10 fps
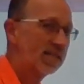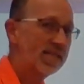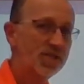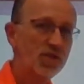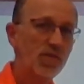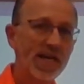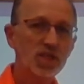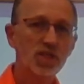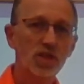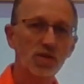
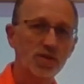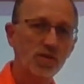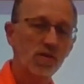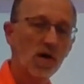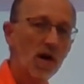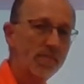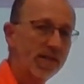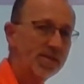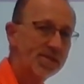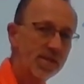C2H2, 2
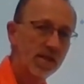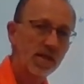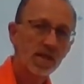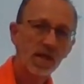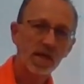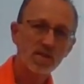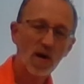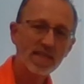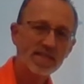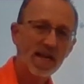carbons.
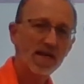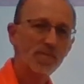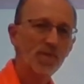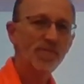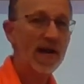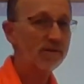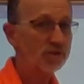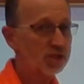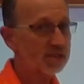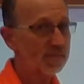Twice that number of
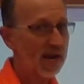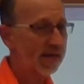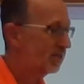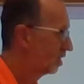hydrogens minus